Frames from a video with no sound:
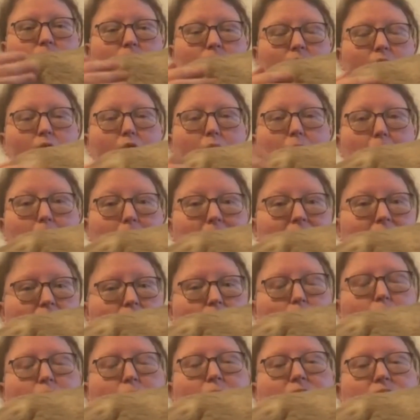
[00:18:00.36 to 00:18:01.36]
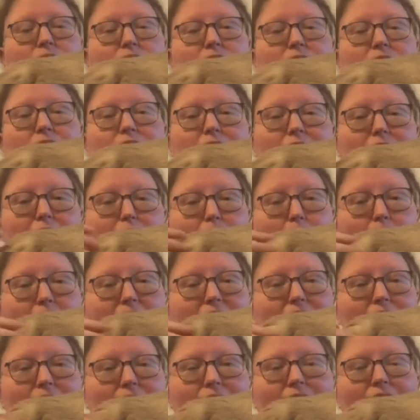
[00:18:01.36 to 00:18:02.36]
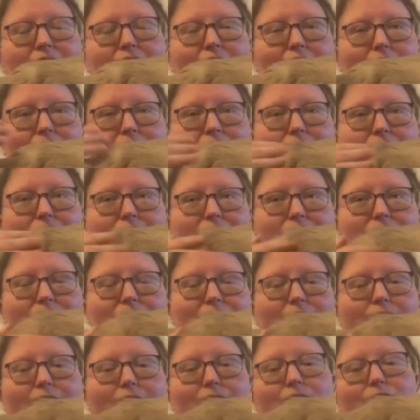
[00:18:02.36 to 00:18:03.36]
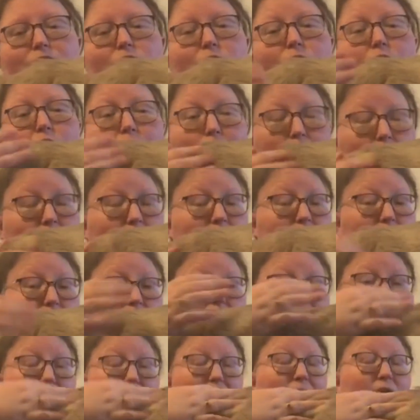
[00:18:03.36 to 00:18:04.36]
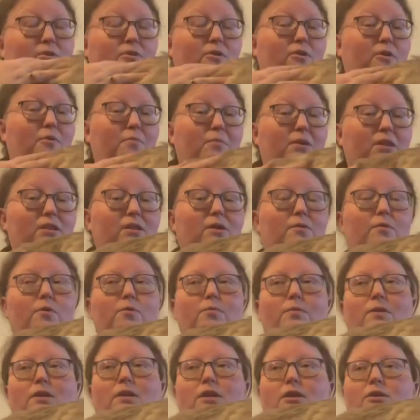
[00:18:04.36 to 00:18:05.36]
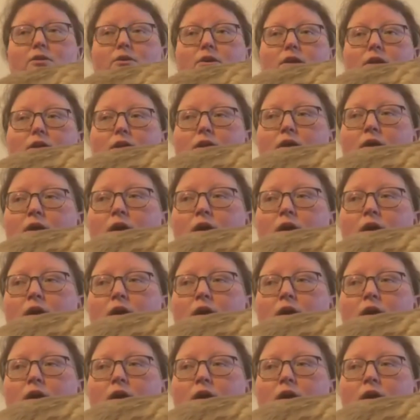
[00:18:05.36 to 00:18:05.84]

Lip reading: got big but didn't get pink, and they tasted like cucumbers, so I pickled them and they were really good.